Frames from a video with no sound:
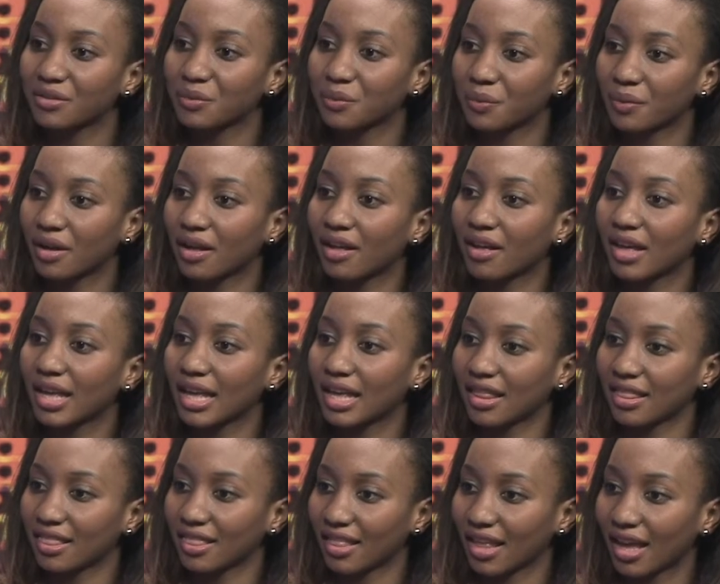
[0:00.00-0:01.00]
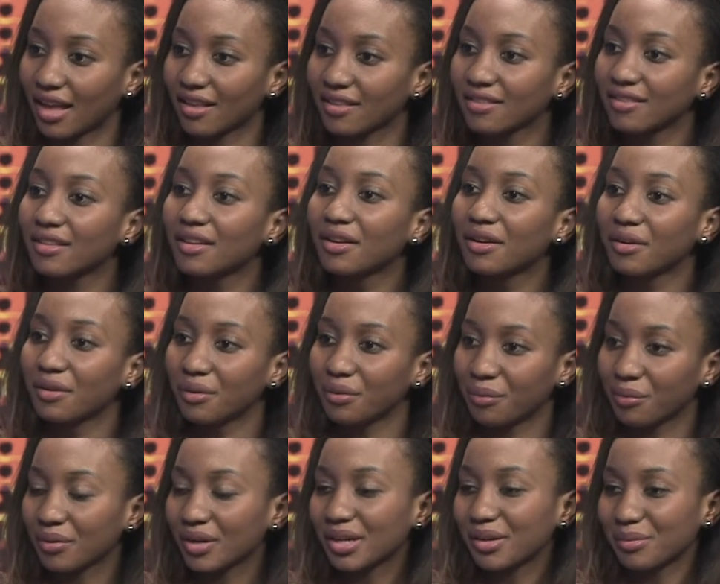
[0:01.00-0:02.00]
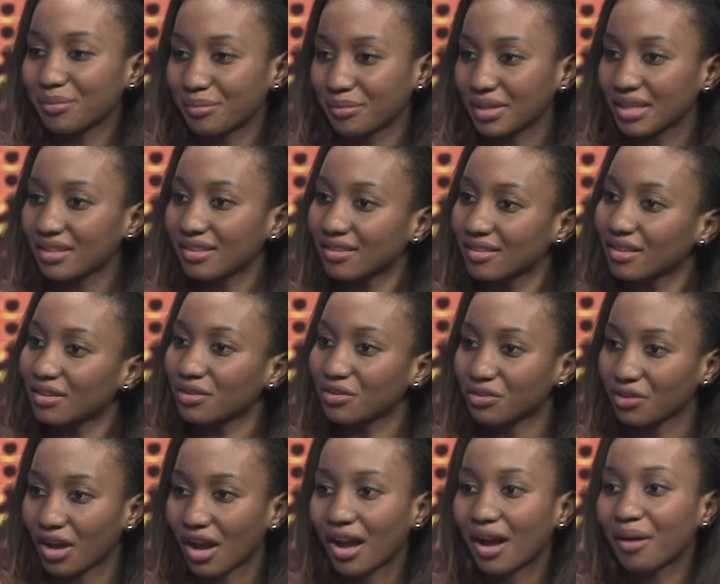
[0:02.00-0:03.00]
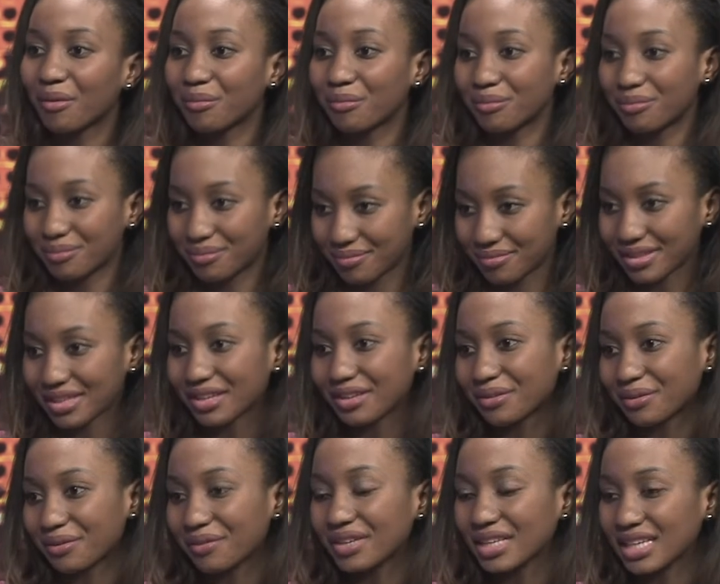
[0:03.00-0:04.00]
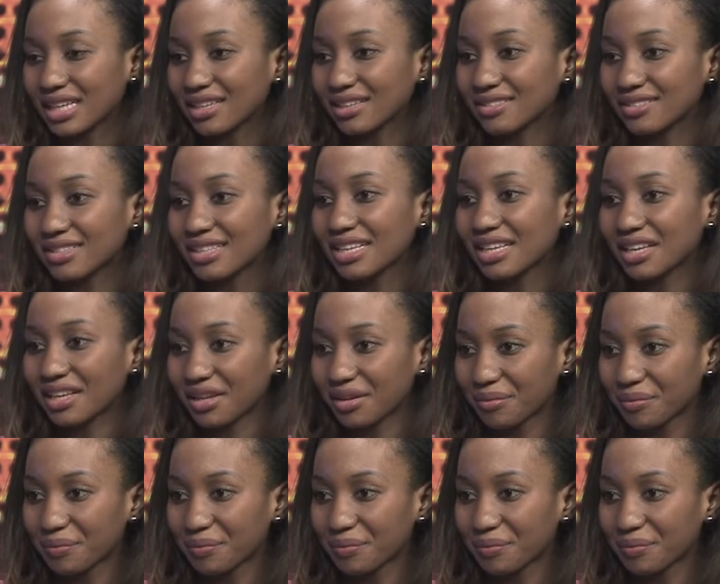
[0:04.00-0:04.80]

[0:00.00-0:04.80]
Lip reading: well, and that's what makes the job easy.